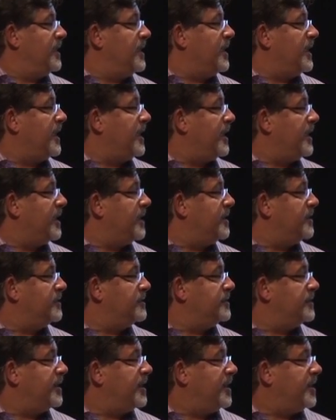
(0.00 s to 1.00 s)

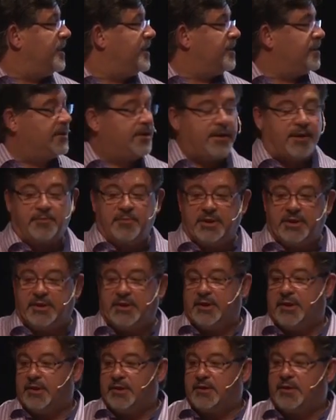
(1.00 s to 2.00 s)
and I'm in
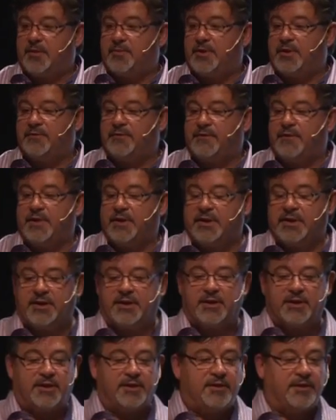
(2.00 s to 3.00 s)

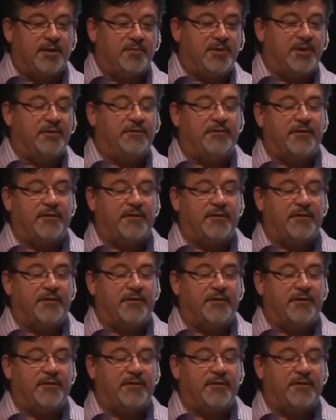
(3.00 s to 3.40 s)
a